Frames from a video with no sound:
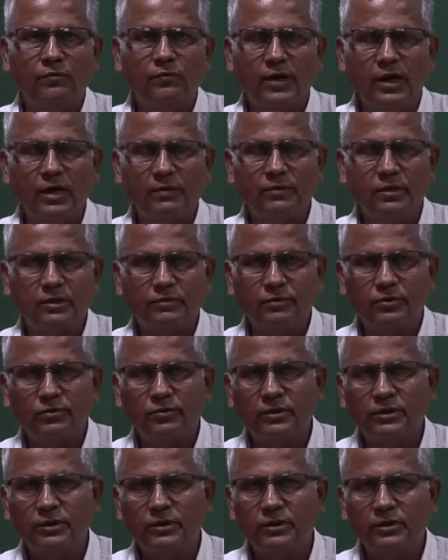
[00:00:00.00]
of fibers
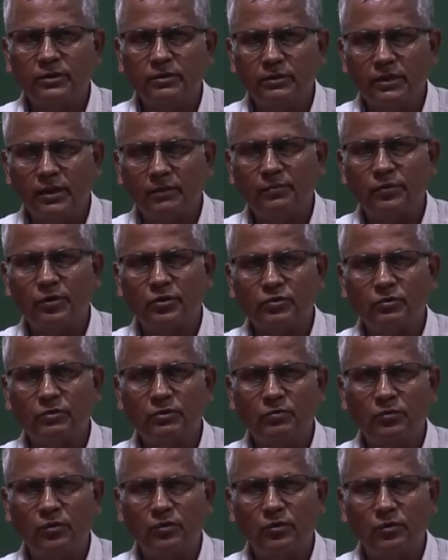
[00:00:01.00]
between the aprons
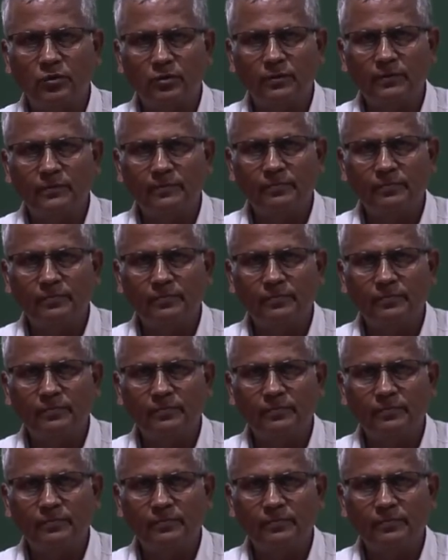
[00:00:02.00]
will be more.